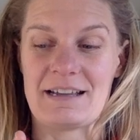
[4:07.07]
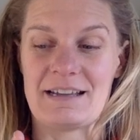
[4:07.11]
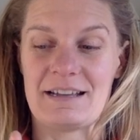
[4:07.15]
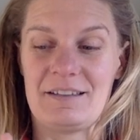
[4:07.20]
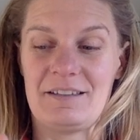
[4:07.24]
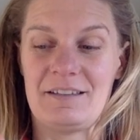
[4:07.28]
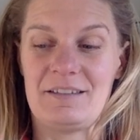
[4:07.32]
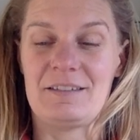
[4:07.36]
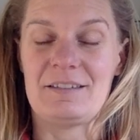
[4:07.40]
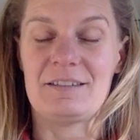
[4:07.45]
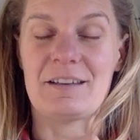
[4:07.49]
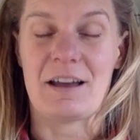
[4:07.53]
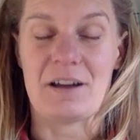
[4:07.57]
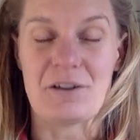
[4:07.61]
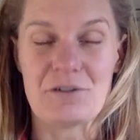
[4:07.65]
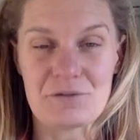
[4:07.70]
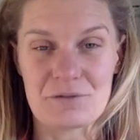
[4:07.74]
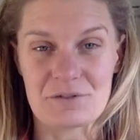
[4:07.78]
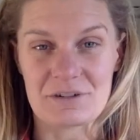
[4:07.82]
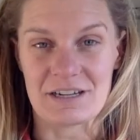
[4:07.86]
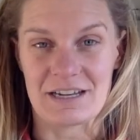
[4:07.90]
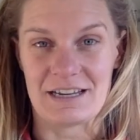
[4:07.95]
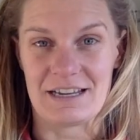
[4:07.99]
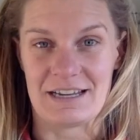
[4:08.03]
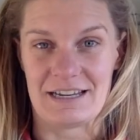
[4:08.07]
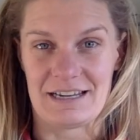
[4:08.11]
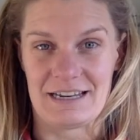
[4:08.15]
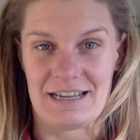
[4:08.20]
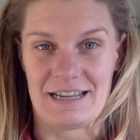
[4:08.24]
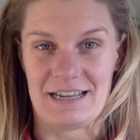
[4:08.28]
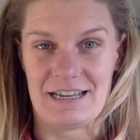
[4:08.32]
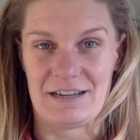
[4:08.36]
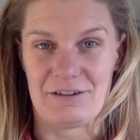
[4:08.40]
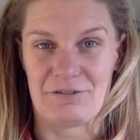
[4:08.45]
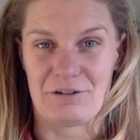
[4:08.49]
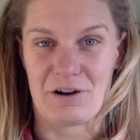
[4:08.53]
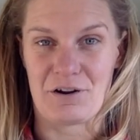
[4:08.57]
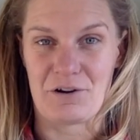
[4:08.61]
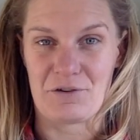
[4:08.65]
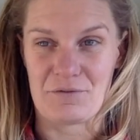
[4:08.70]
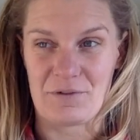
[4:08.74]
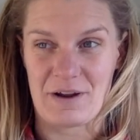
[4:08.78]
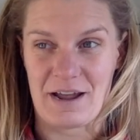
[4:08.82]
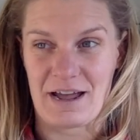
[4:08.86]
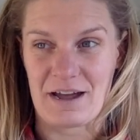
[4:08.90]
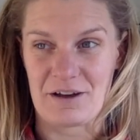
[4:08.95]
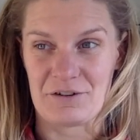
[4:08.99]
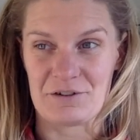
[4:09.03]
subtlety in here
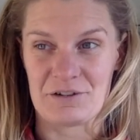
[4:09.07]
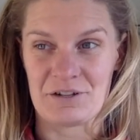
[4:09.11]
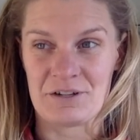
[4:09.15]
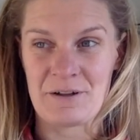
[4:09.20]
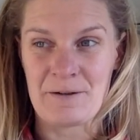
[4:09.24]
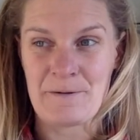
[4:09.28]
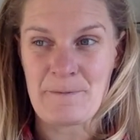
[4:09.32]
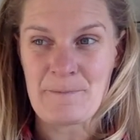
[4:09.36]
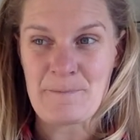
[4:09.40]
around